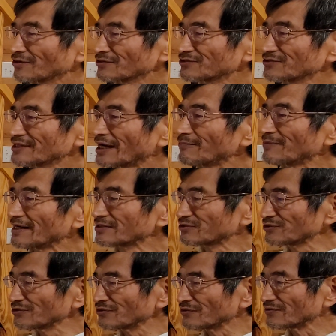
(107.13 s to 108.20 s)
go to number
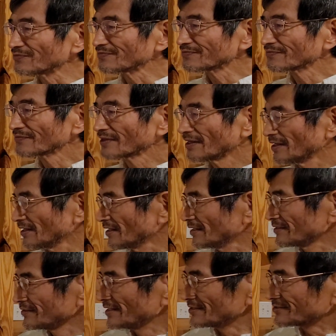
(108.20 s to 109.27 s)
two.
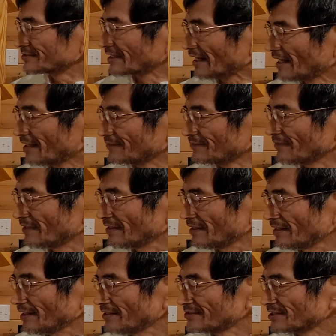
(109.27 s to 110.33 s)
This time
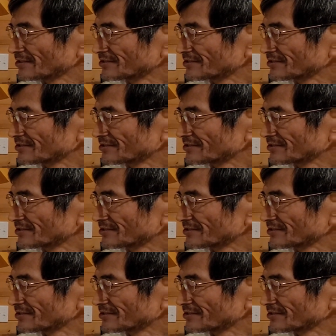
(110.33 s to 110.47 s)
is a